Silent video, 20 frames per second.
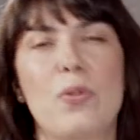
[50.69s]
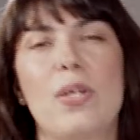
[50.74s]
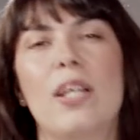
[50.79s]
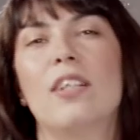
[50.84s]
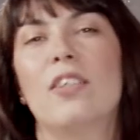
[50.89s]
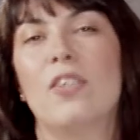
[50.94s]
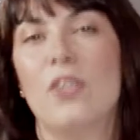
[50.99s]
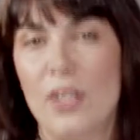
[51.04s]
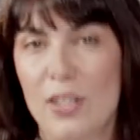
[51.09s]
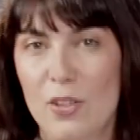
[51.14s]
We
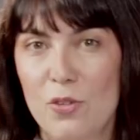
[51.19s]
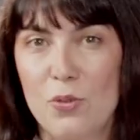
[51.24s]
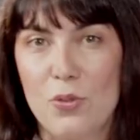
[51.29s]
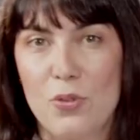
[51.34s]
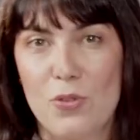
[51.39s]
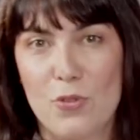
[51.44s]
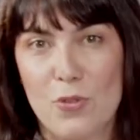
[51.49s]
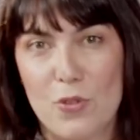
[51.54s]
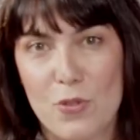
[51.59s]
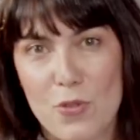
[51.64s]
are going to
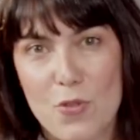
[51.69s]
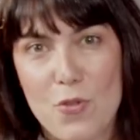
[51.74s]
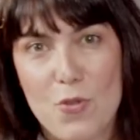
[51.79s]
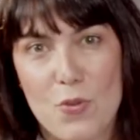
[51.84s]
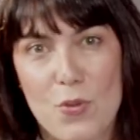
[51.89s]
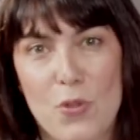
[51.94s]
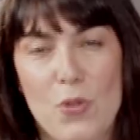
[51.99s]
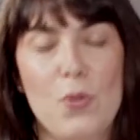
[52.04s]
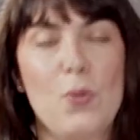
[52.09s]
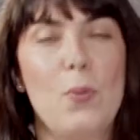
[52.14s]
introduce
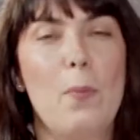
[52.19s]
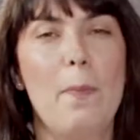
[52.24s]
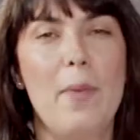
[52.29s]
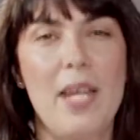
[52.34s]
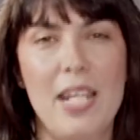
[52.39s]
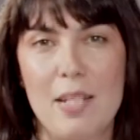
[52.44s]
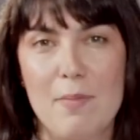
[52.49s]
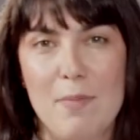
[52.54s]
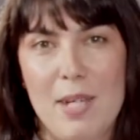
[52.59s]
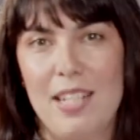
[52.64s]
to you
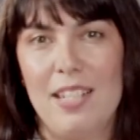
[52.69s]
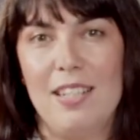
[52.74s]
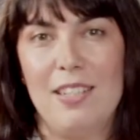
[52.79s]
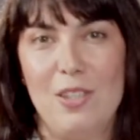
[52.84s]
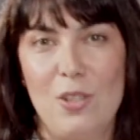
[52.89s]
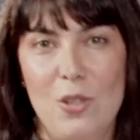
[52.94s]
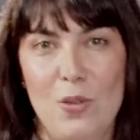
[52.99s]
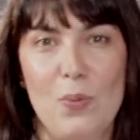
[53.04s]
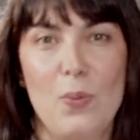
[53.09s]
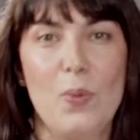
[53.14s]
many
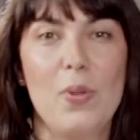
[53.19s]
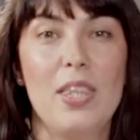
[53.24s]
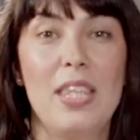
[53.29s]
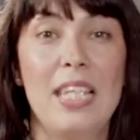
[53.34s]
new